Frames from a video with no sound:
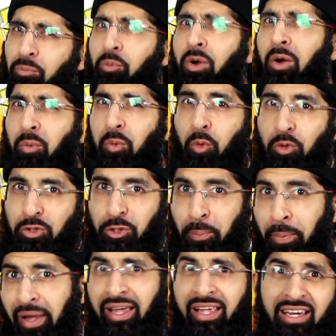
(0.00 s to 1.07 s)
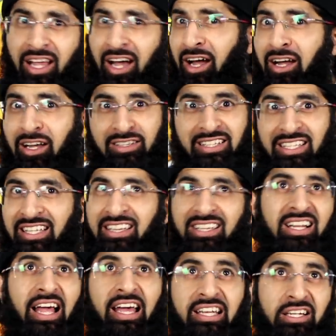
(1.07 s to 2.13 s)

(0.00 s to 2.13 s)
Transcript: Some were warned about in hadith,